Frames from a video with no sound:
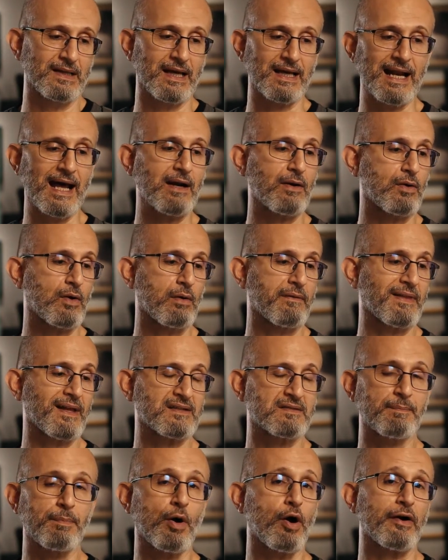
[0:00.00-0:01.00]
And I don't know if
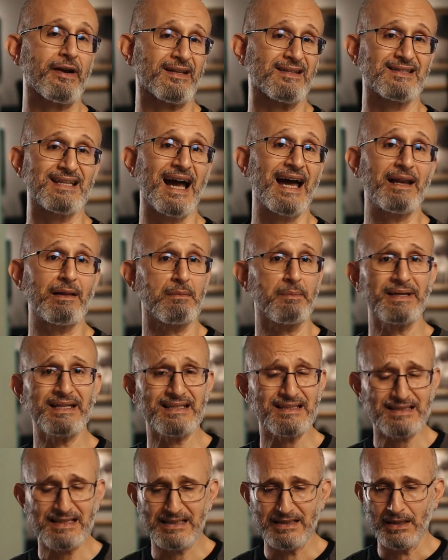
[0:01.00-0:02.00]
that's part
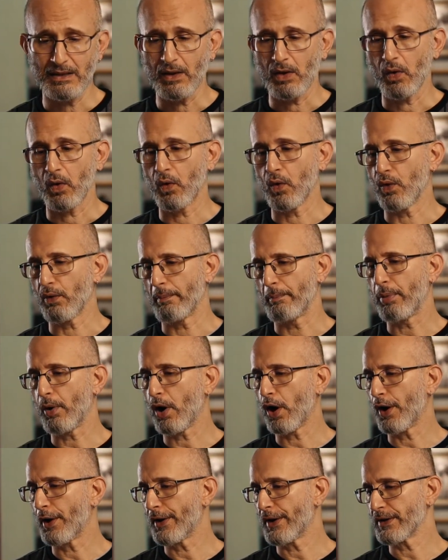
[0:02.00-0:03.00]
entitlement or
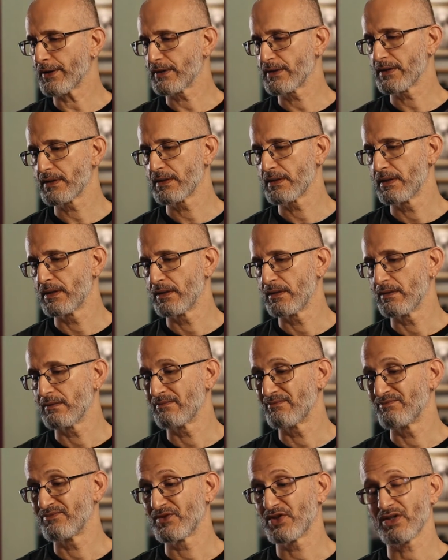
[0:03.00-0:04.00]
part
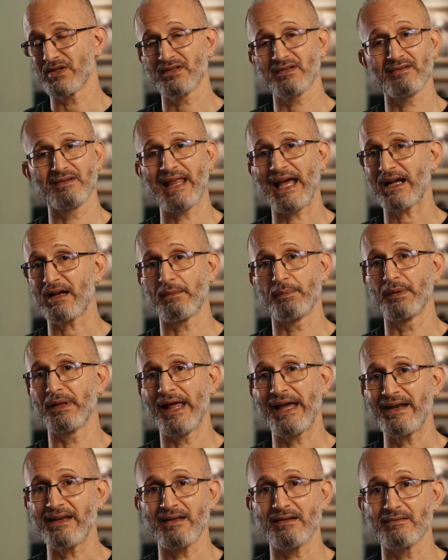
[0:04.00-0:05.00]
just lack of
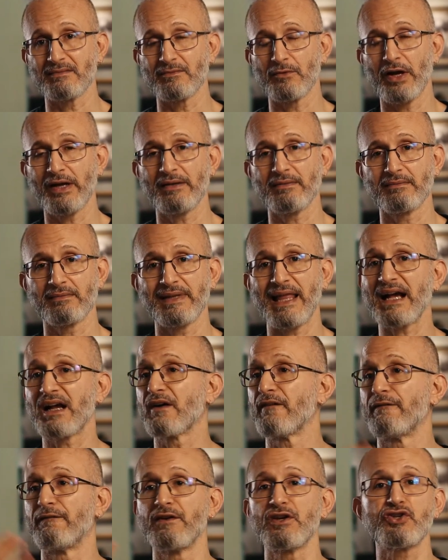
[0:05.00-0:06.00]
planning, right?
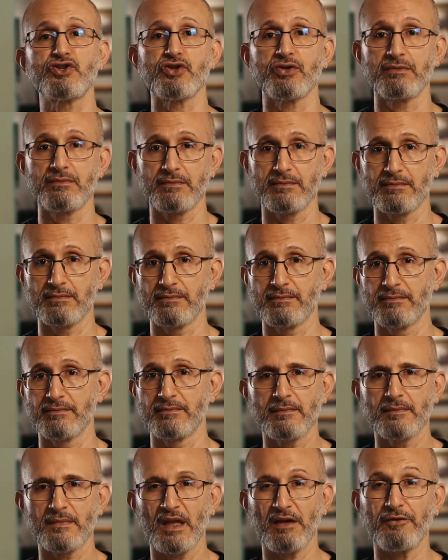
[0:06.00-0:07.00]
Lack of vision.
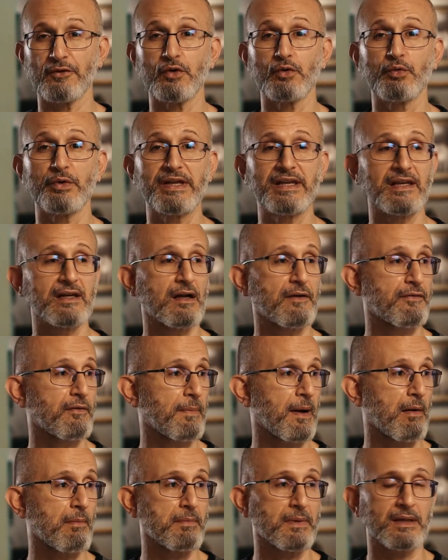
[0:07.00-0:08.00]
If you read enough
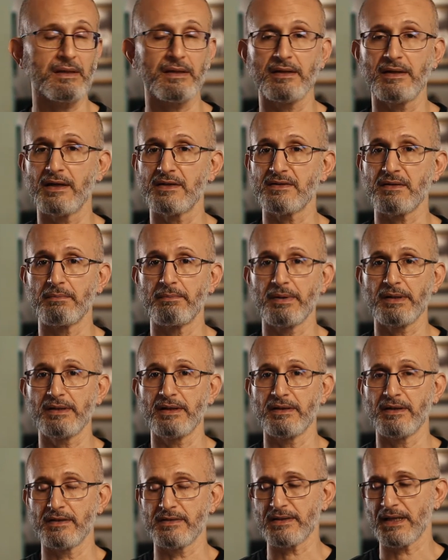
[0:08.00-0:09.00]
about millionaires and
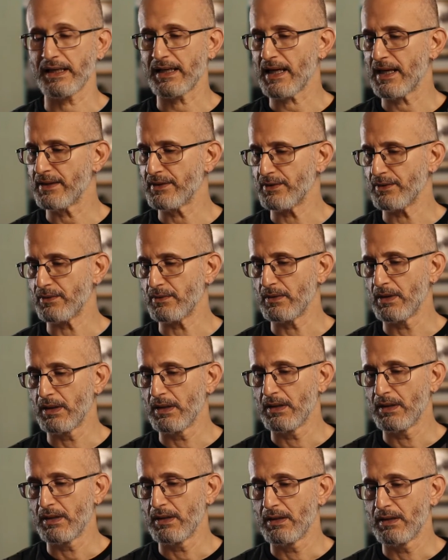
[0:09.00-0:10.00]
billionaires like I do,
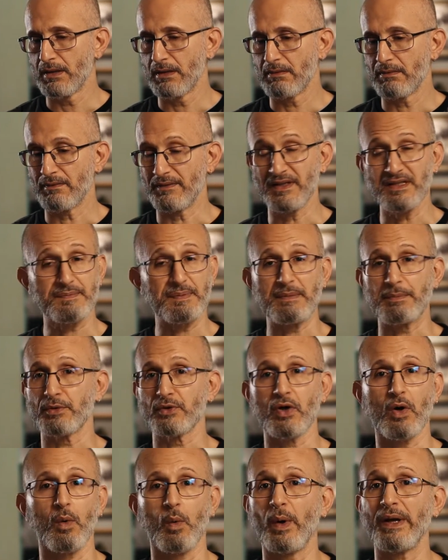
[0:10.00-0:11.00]
these people
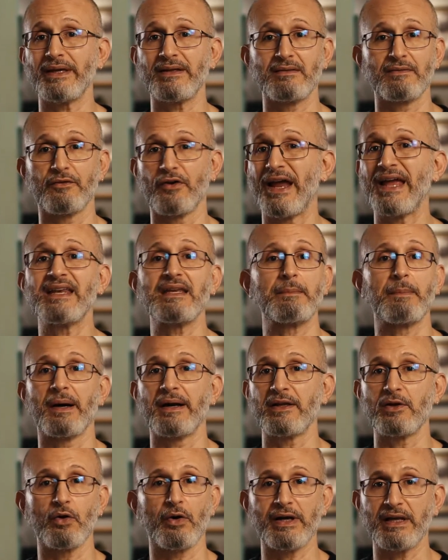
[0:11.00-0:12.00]
don't wait for
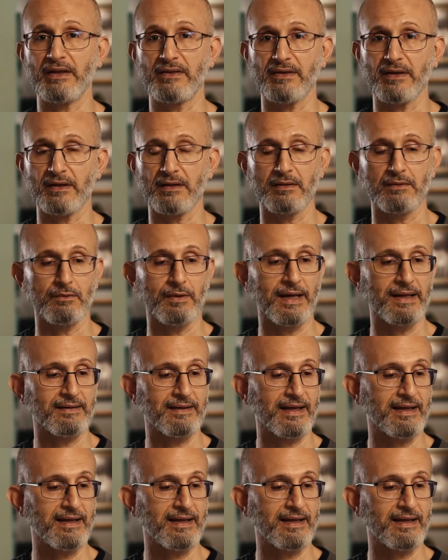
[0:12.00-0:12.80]
anybody or anything, right?